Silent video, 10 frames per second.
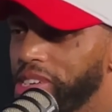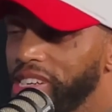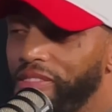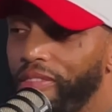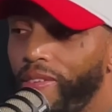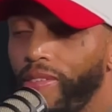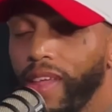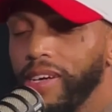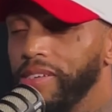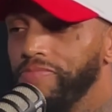it, but
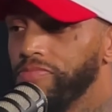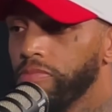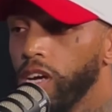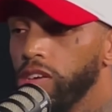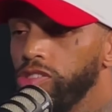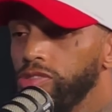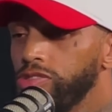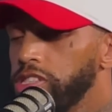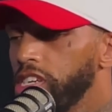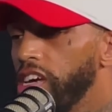
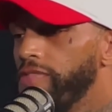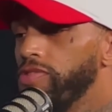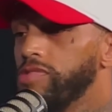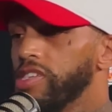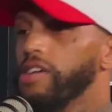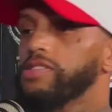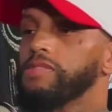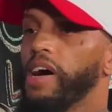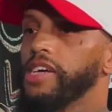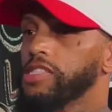usually if you
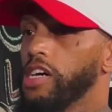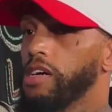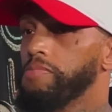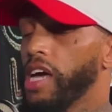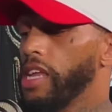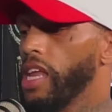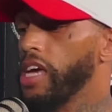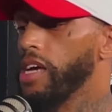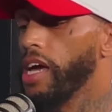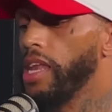tell somebody something
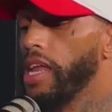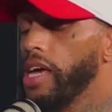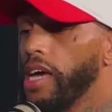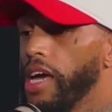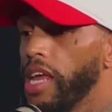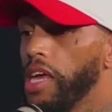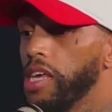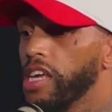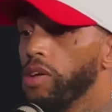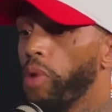and
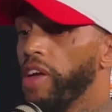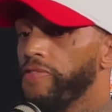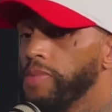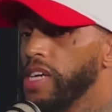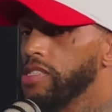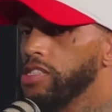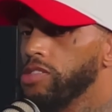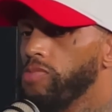they get away from that